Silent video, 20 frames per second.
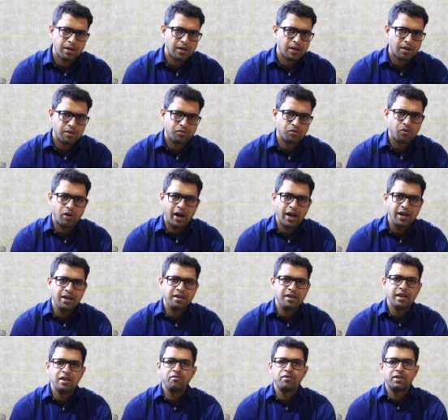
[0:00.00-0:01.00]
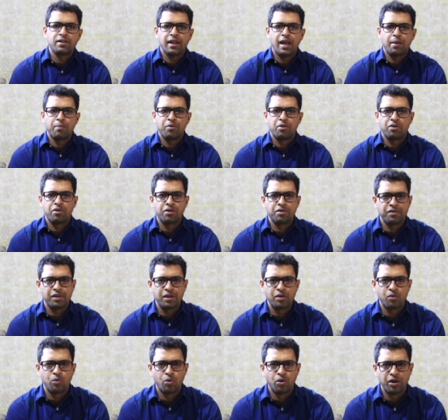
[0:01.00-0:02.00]
So I deal with Labradors
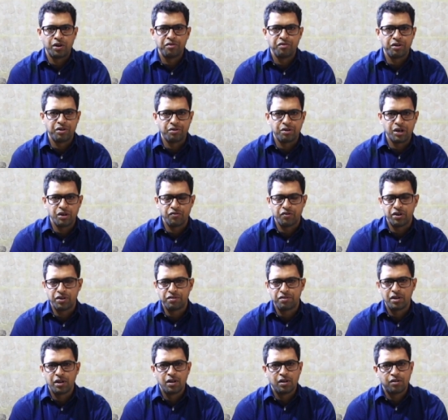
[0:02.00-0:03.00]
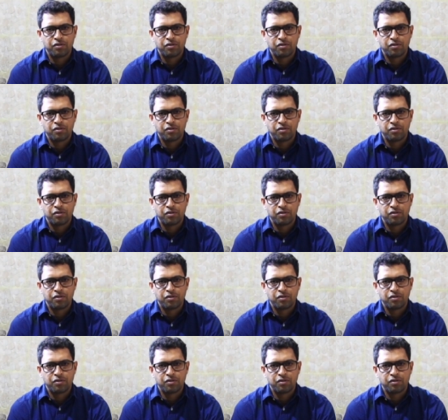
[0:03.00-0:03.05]
and Golden Retrievers.